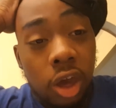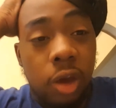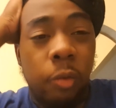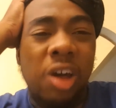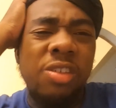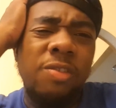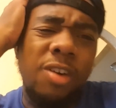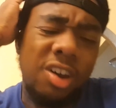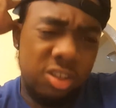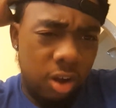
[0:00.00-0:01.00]
And why the
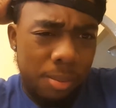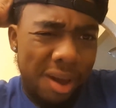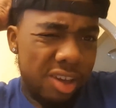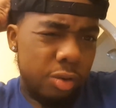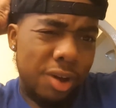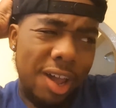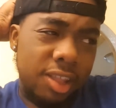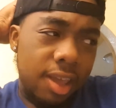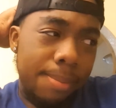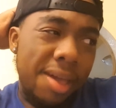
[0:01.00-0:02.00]
fuck is everybody so
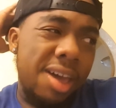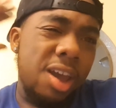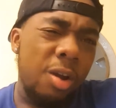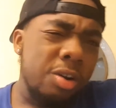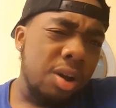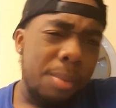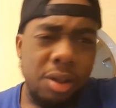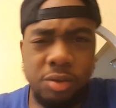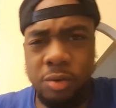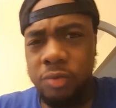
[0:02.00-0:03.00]
goddamn mad at Erykah
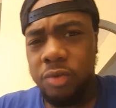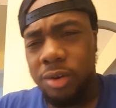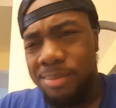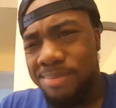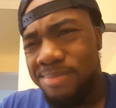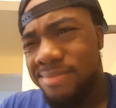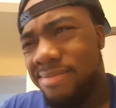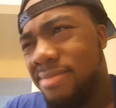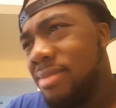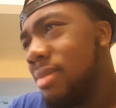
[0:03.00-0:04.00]
Badu for
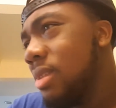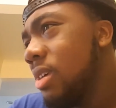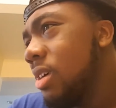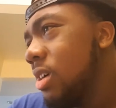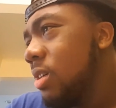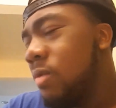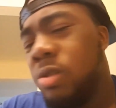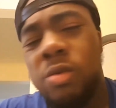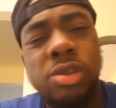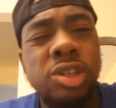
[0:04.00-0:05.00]

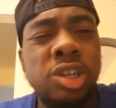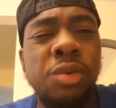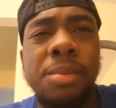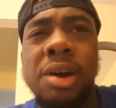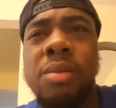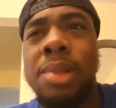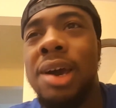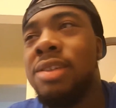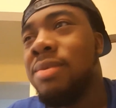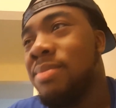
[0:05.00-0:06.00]
doing this shit with Michael
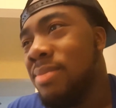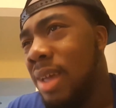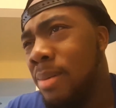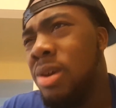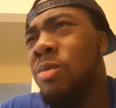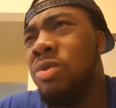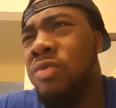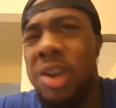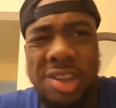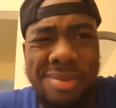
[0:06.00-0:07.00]
Blackson? I mean, it was
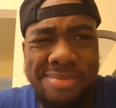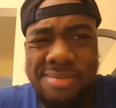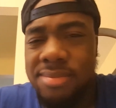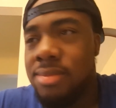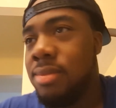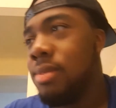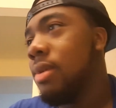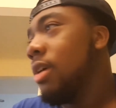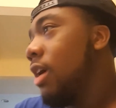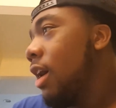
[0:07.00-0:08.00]
funny.
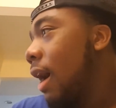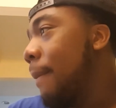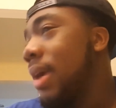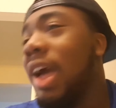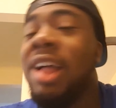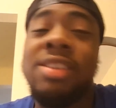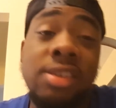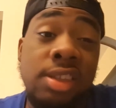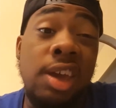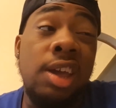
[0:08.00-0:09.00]
I mean, I
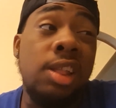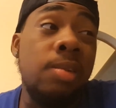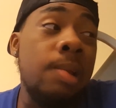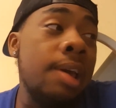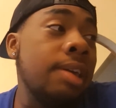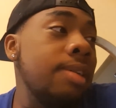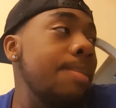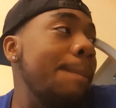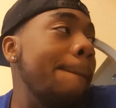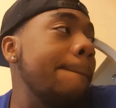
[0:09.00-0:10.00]
understand,
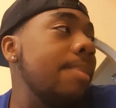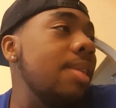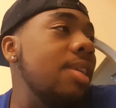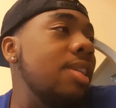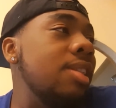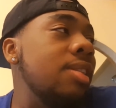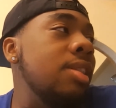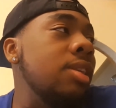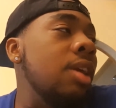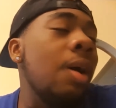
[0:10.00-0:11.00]
like,
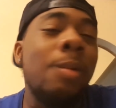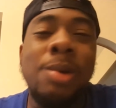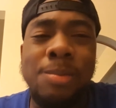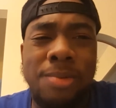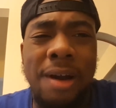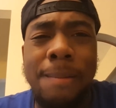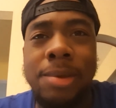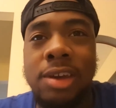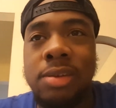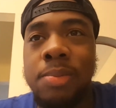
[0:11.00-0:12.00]
y'all would
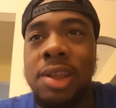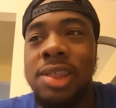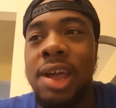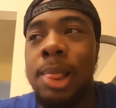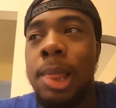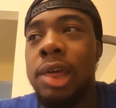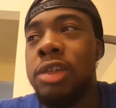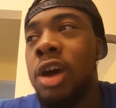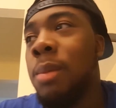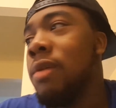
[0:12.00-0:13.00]
probably expect that
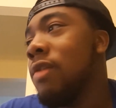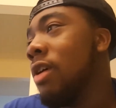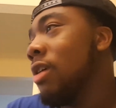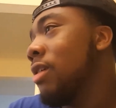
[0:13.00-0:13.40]
less coming from